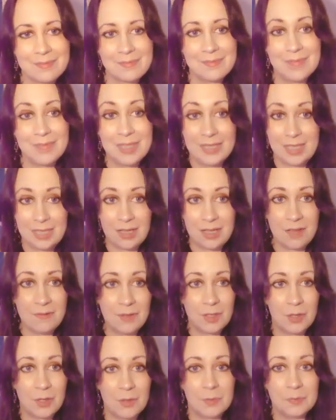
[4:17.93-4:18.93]
that they love
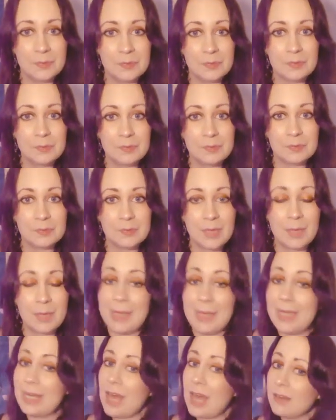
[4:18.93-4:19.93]
you. It
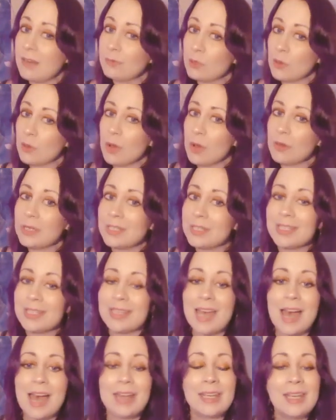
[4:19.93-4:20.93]
may not have grown into
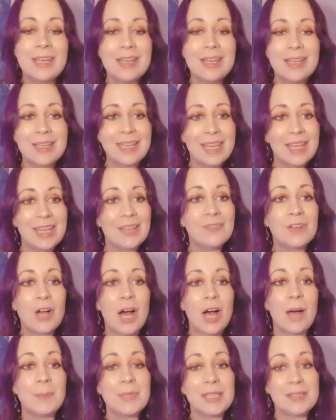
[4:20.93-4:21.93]
that King of
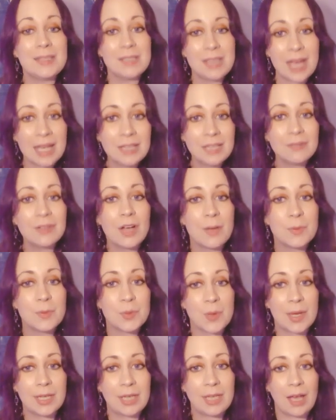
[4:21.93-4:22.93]
Cups. It's Knight of Cups
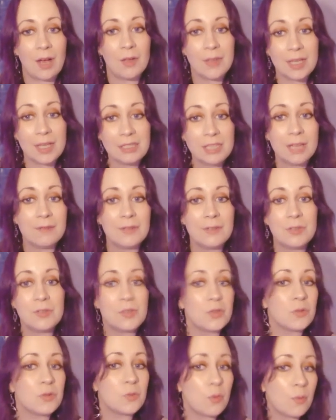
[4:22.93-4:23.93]
right now. They love you. This
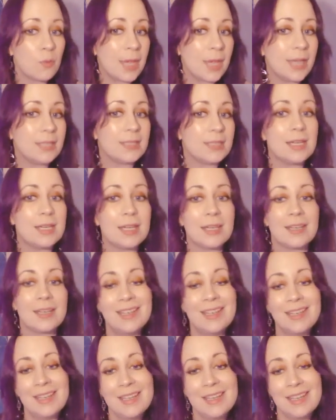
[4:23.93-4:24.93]
is romantic.
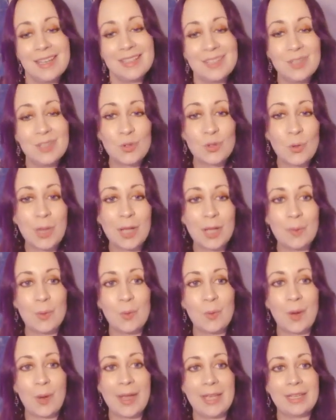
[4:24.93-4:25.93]
It's enjoyable
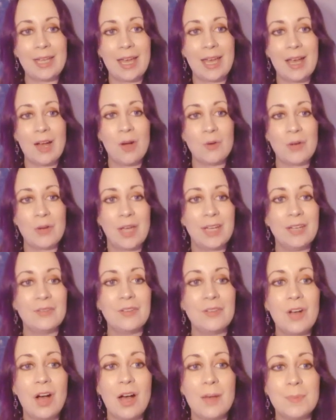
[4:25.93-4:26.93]
right now. Knight of
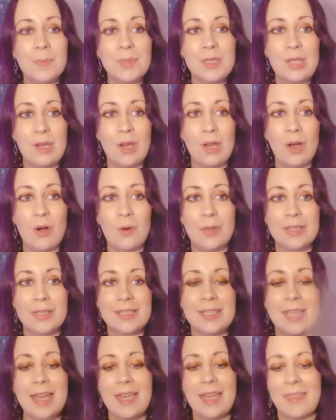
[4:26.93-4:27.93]
Cups, it's
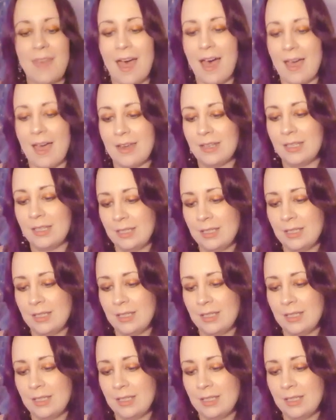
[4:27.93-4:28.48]
like that,